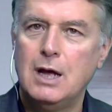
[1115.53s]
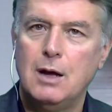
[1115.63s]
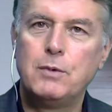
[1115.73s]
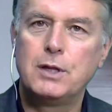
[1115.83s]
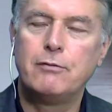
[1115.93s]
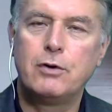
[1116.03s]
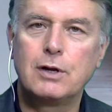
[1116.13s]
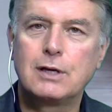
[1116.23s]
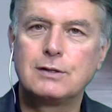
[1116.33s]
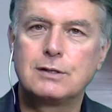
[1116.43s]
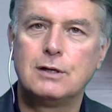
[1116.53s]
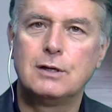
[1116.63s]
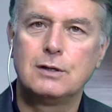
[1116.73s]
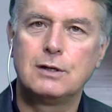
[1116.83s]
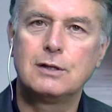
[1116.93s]
But they're very
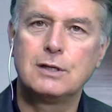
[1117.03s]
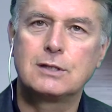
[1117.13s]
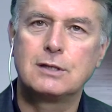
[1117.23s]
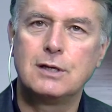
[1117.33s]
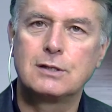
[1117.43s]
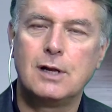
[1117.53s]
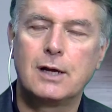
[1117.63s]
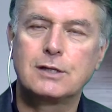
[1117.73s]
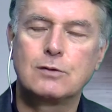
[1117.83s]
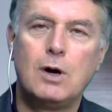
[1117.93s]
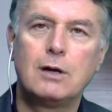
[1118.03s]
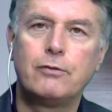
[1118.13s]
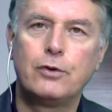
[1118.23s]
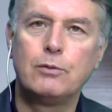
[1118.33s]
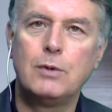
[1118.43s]
concerned that this is like swine
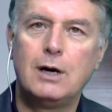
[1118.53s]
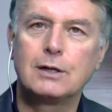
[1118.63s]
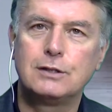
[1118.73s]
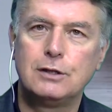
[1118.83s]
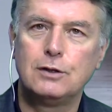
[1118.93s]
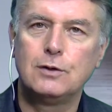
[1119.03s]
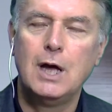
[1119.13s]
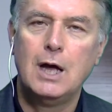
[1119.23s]
flu Mark II,